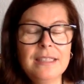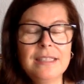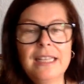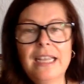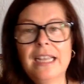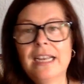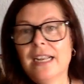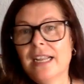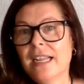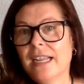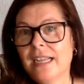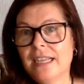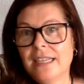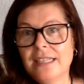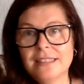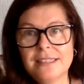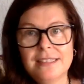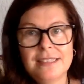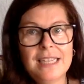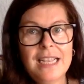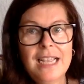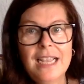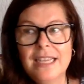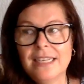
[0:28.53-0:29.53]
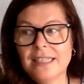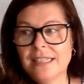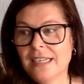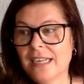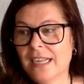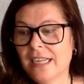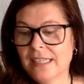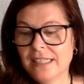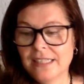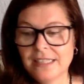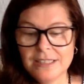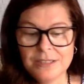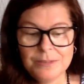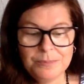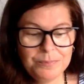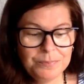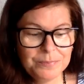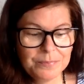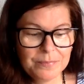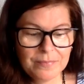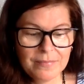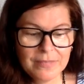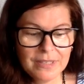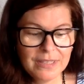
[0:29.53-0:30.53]
and that has had
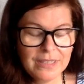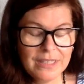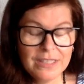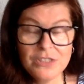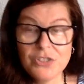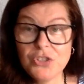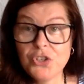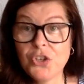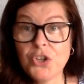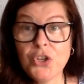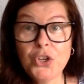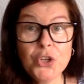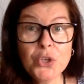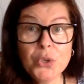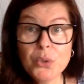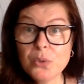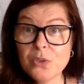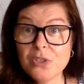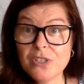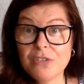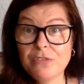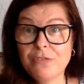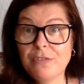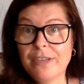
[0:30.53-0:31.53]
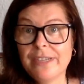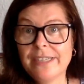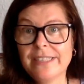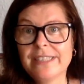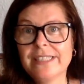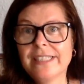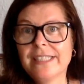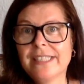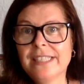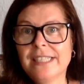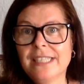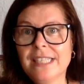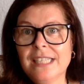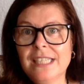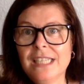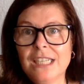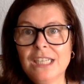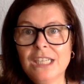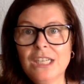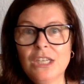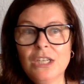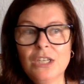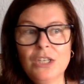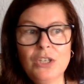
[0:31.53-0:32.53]
like this huge effect
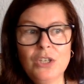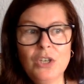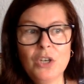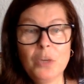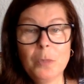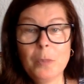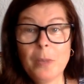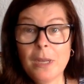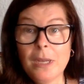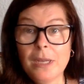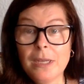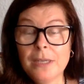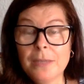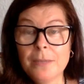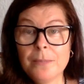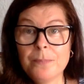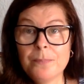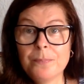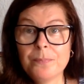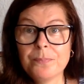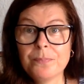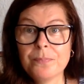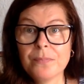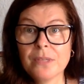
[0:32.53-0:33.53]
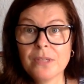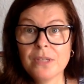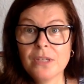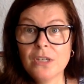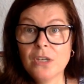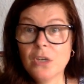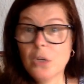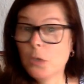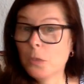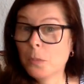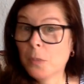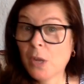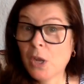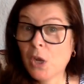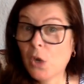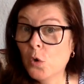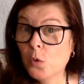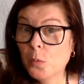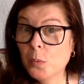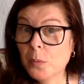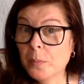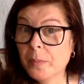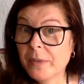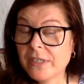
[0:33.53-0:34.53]
on my
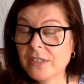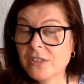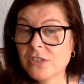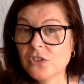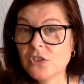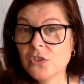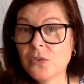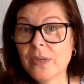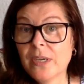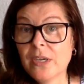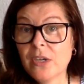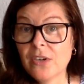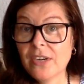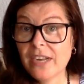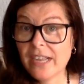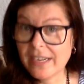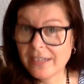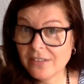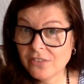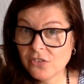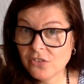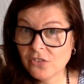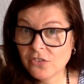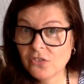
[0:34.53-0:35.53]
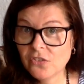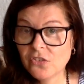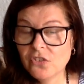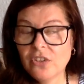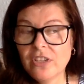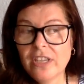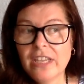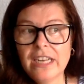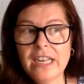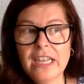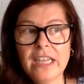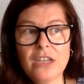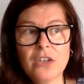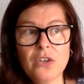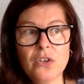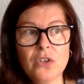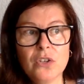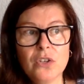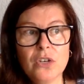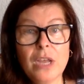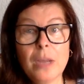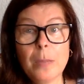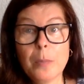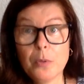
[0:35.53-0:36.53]
hormone picture. So I got Addison's and
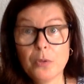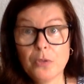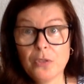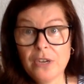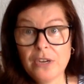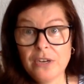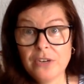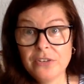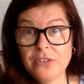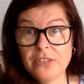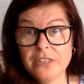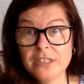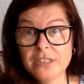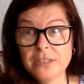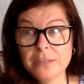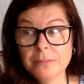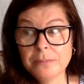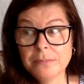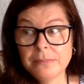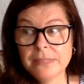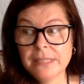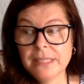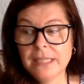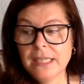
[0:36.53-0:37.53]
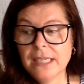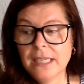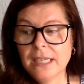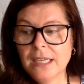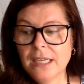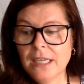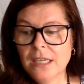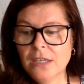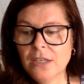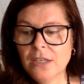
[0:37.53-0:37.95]
I got hypothyroidism,